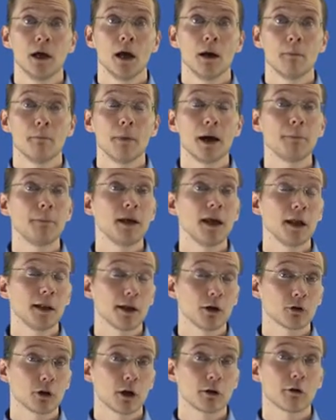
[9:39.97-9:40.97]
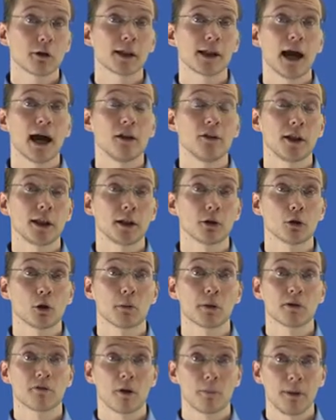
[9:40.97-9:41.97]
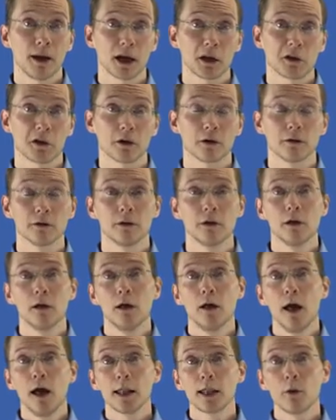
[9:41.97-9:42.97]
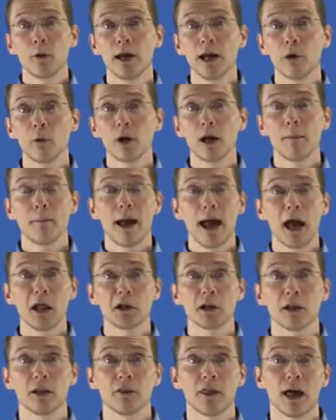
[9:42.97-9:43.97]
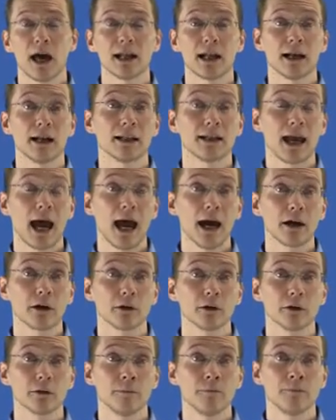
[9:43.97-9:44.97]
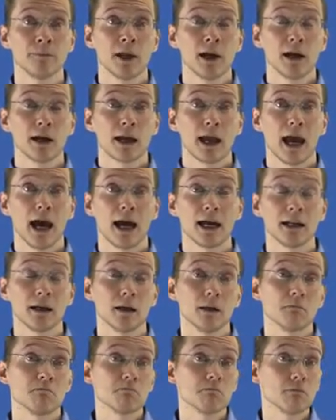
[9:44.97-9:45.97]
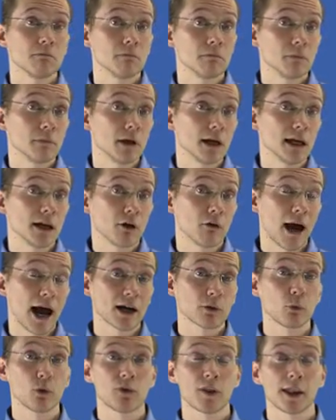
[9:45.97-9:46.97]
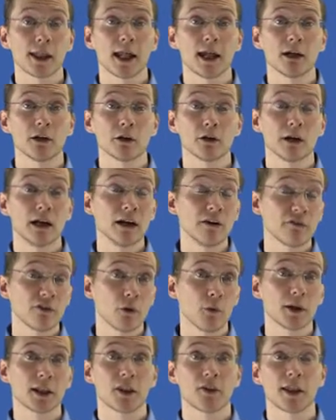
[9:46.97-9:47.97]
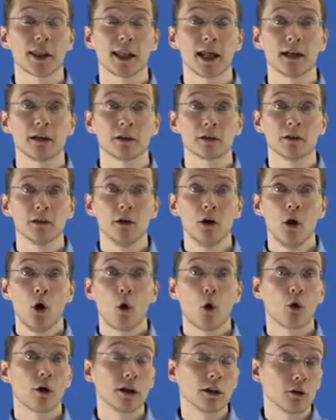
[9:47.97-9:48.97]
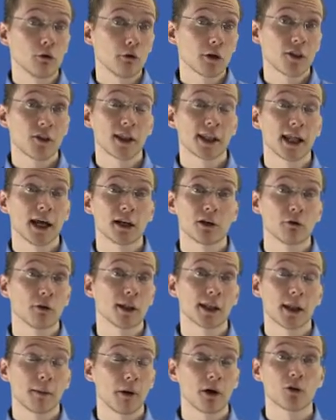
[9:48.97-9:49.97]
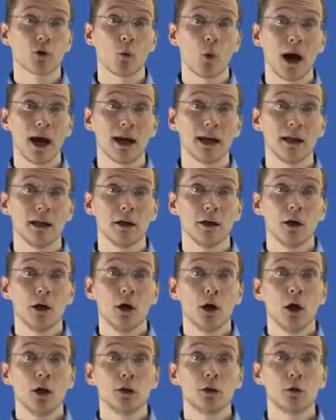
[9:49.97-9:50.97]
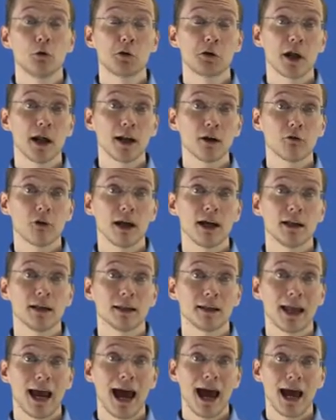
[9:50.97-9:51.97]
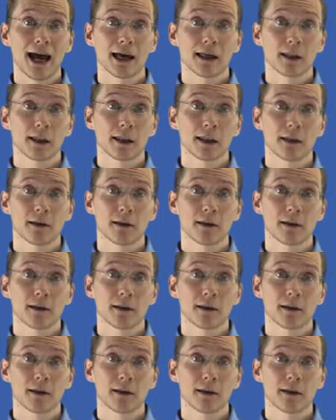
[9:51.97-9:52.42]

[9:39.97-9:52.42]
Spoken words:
might be easier to understand this in terms of a picture. So here we imagine that an attacker can interact with the sender, influence the sender, or induce the sender in some other way to generate tags